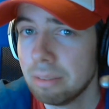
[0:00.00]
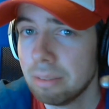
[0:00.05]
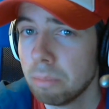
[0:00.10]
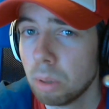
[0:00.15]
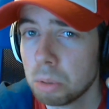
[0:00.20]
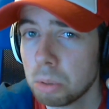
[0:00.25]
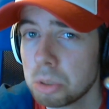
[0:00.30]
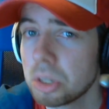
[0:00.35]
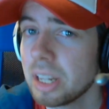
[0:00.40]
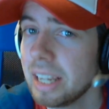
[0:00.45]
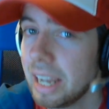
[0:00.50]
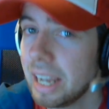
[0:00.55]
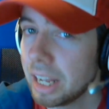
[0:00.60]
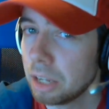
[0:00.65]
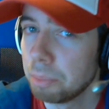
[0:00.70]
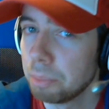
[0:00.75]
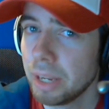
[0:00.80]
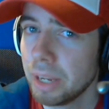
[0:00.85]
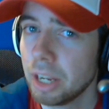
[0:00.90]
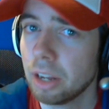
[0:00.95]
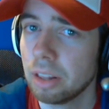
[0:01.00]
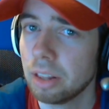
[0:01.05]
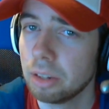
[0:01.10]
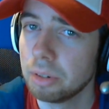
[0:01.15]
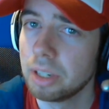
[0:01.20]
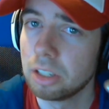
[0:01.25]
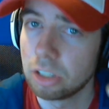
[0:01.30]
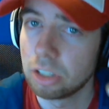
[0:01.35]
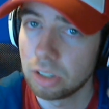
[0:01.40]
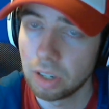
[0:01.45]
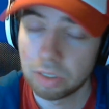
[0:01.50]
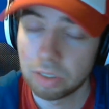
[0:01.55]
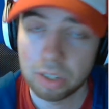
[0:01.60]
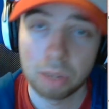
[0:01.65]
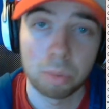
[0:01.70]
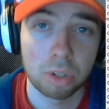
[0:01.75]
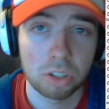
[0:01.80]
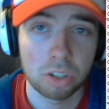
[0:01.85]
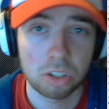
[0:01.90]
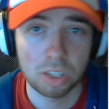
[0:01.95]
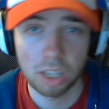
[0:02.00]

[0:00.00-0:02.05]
mostly helping other engineers. I want to see